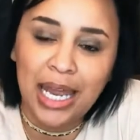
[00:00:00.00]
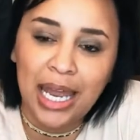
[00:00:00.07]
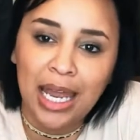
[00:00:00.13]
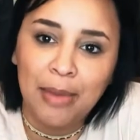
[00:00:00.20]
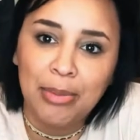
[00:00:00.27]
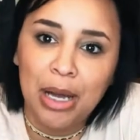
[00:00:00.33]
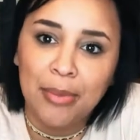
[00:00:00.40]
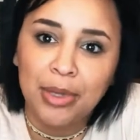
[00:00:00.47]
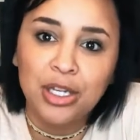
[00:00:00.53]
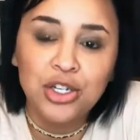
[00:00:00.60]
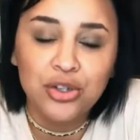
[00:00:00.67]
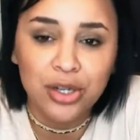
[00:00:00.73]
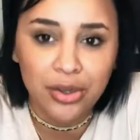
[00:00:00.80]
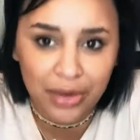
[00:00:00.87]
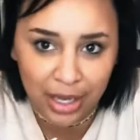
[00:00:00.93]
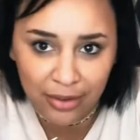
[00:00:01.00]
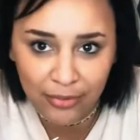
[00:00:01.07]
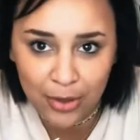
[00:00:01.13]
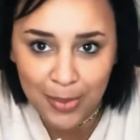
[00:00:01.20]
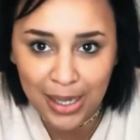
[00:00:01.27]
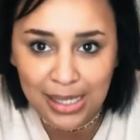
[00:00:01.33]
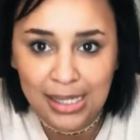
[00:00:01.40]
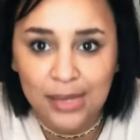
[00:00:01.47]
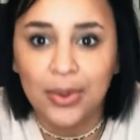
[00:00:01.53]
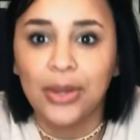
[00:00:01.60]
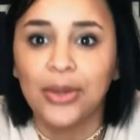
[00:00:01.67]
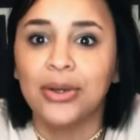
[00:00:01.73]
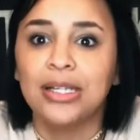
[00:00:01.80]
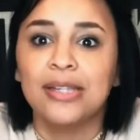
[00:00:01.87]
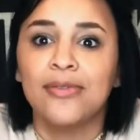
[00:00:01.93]
a pumpkin trio kit from us,
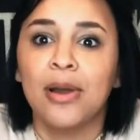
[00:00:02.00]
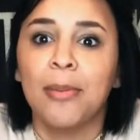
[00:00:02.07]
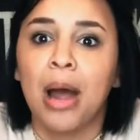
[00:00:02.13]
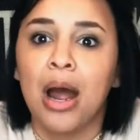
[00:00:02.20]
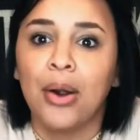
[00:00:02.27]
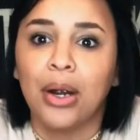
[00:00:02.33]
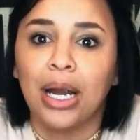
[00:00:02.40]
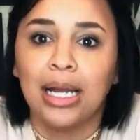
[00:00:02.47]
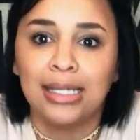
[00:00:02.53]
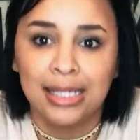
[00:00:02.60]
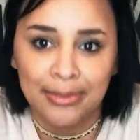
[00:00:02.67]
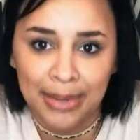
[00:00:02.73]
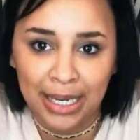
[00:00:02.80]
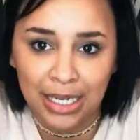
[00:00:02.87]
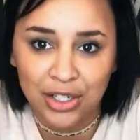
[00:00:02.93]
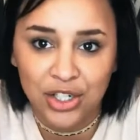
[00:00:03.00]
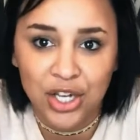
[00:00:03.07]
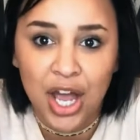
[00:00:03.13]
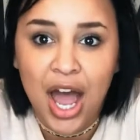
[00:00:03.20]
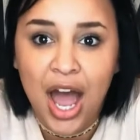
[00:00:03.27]
whether it's from our Etsy page,